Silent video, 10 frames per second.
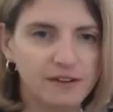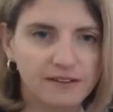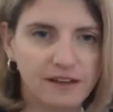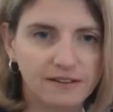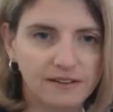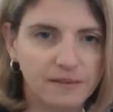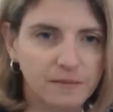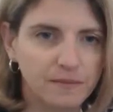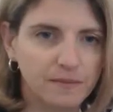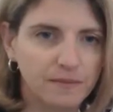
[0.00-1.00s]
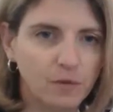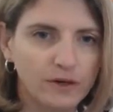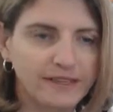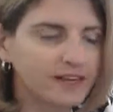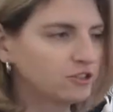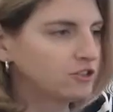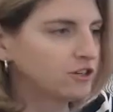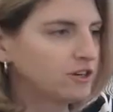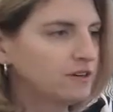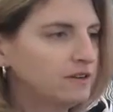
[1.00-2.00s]
It's got some more
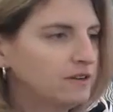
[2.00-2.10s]
texture.